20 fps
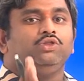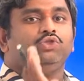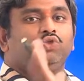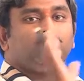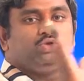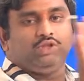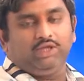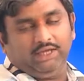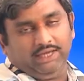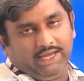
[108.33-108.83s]

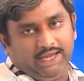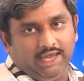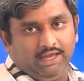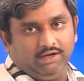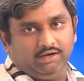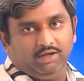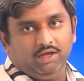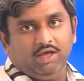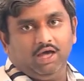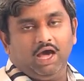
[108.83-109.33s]
through the
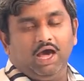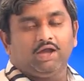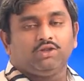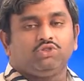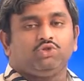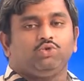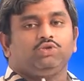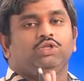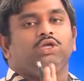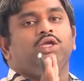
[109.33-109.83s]
air
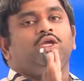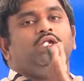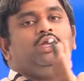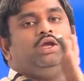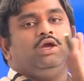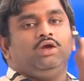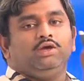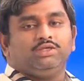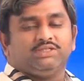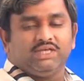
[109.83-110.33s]
or through
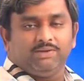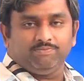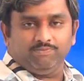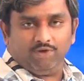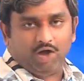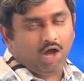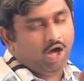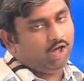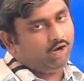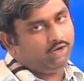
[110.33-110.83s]
the some
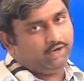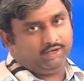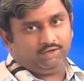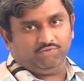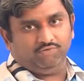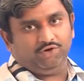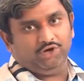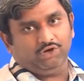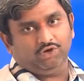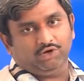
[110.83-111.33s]

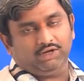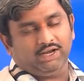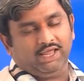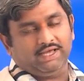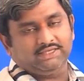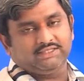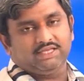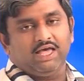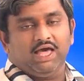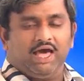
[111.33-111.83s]
online video
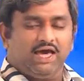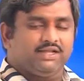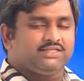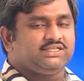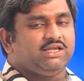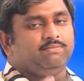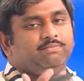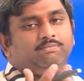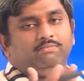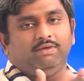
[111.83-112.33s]
class or
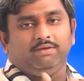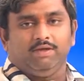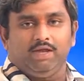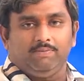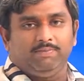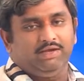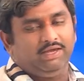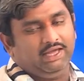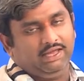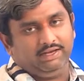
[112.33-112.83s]
some
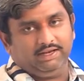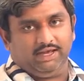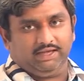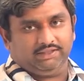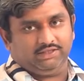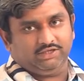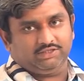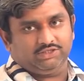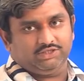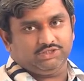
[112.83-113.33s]
maybe any
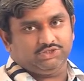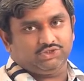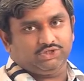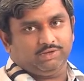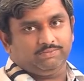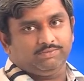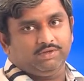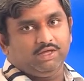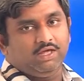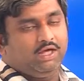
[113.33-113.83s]
other
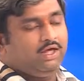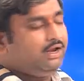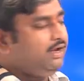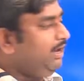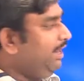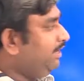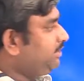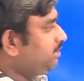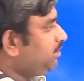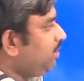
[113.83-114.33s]
system.
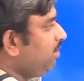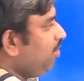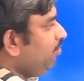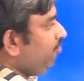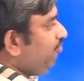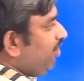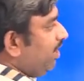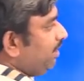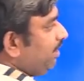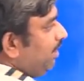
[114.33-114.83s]
Next,
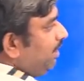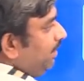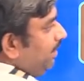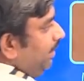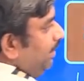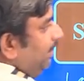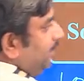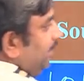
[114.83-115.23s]
finally